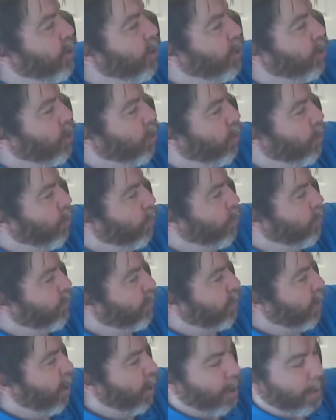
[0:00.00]

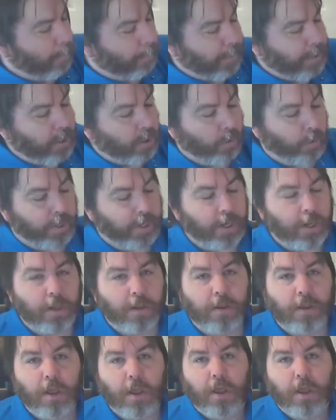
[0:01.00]
use PoE